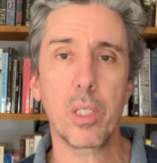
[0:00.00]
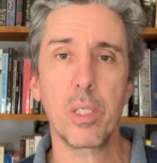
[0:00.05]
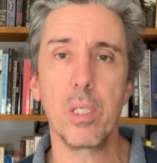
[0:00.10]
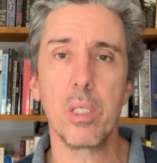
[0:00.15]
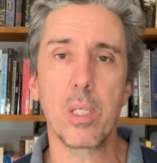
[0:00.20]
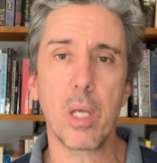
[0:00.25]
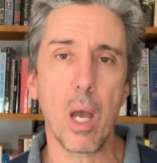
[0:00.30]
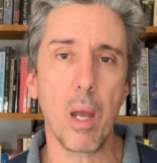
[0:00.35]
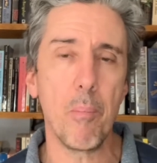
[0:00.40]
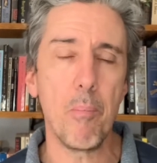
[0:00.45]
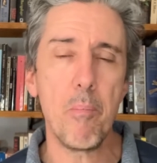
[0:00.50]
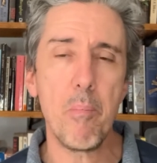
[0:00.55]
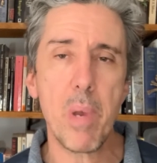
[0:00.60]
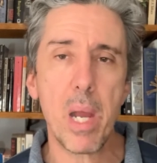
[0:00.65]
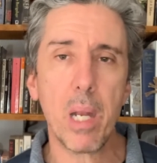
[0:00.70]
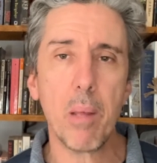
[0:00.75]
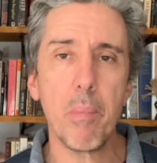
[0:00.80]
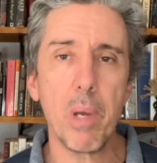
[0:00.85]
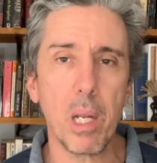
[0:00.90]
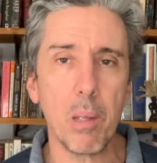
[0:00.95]
He's got
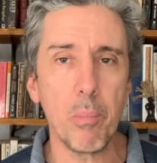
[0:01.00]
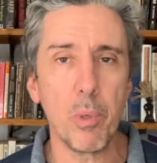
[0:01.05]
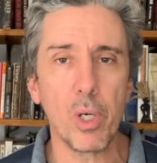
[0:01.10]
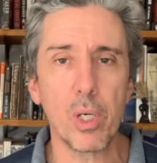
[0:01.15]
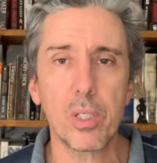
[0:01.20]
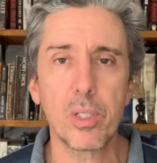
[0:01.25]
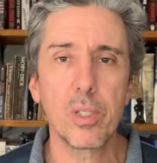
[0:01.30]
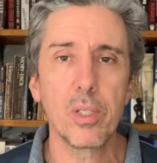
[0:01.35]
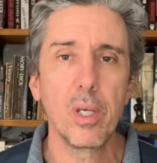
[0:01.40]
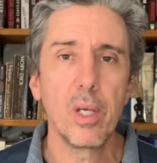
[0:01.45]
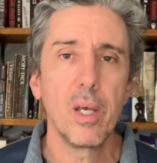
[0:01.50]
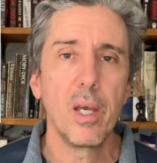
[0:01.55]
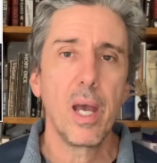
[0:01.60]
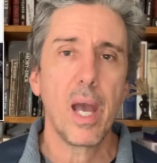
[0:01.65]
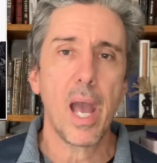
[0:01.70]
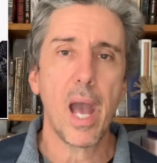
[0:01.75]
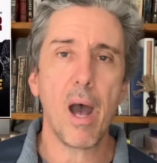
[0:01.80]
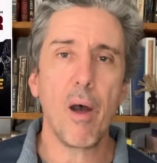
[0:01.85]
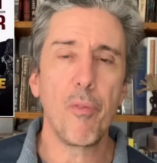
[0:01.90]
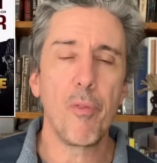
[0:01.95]
many, many books
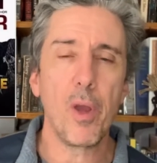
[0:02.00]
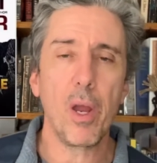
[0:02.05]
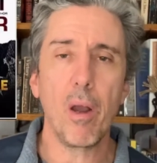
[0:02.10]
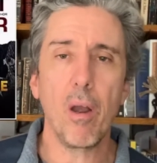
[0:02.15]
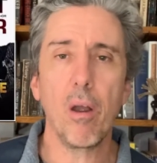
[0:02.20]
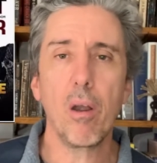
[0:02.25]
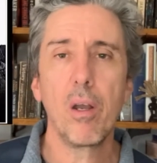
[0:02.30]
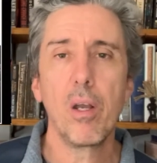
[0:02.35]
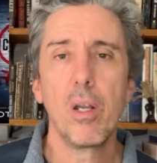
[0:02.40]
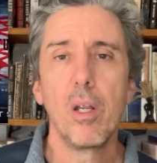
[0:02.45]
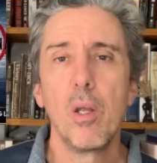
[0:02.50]
out there,